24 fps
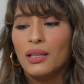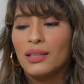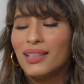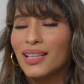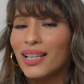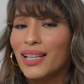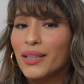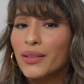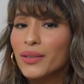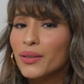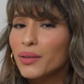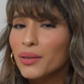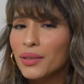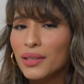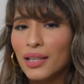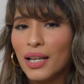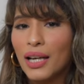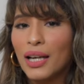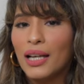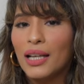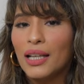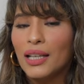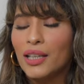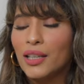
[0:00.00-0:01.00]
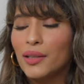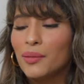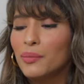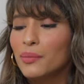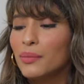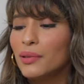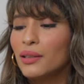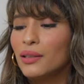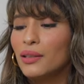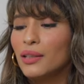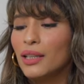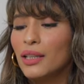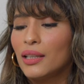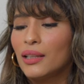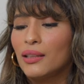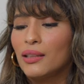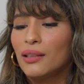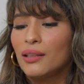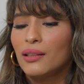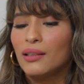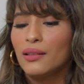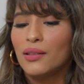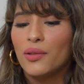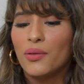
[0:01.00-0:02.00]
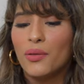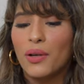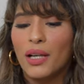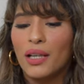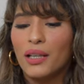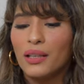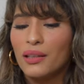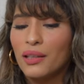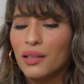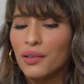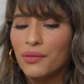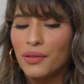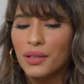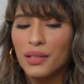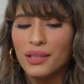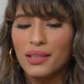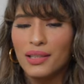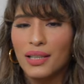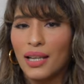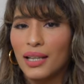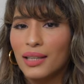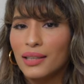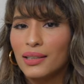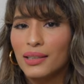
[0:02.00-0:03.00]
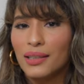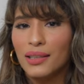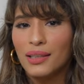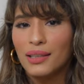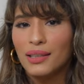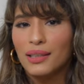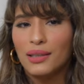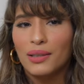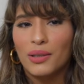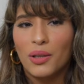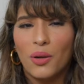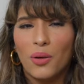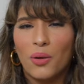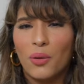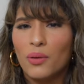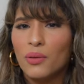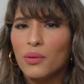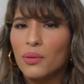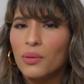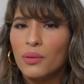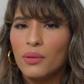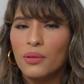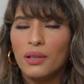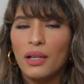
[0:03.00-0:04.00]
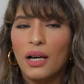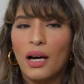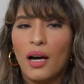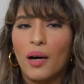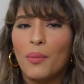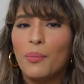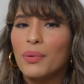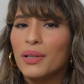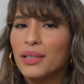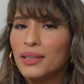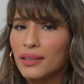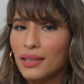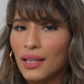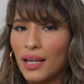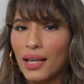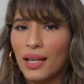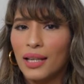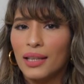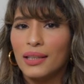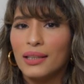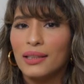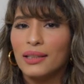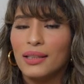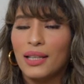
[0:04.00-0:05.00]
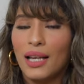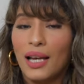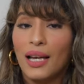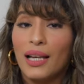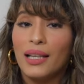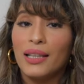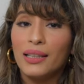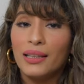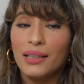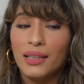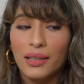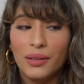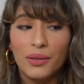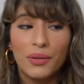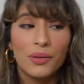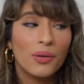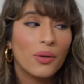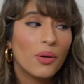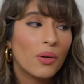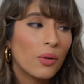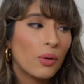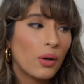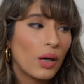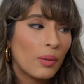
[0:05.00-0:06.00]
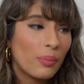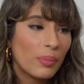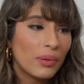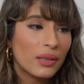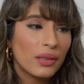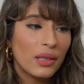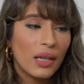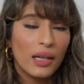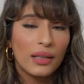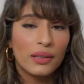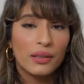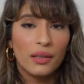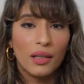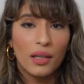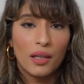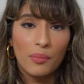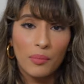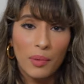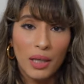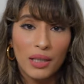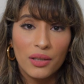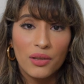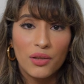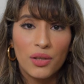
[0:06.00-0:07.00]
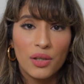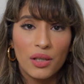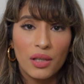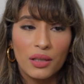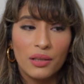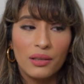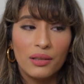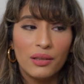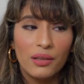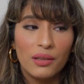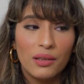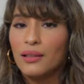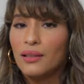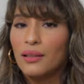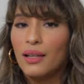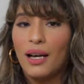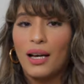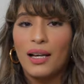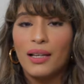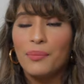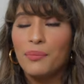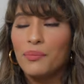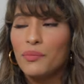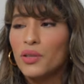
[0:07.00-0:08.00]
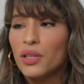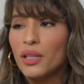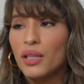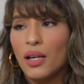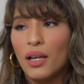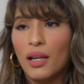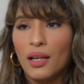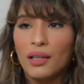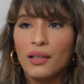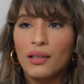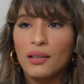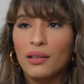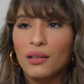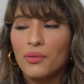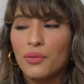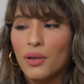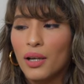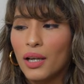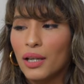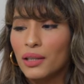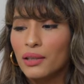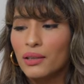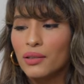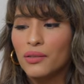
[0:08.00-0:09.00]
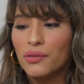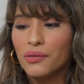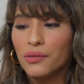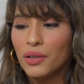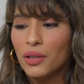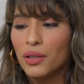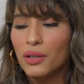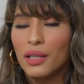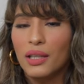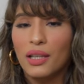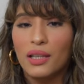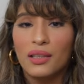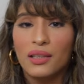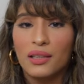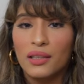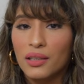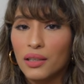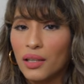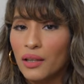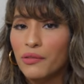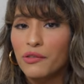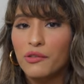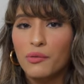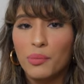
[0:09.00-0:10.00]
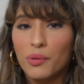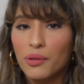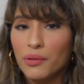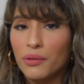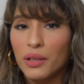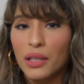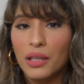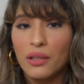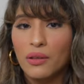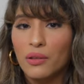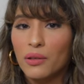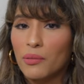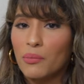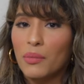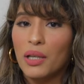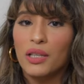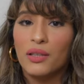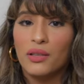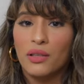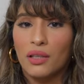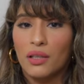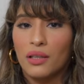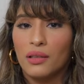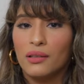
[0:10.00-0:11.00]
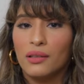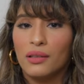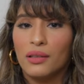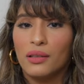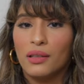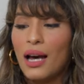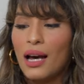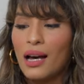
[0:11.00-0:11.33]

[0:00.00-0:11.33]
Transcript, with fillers: take your time in trying different sizes go up a size i tend to go up a size on my jeans i'm done trying to feel like a stuffed burrito in my jeans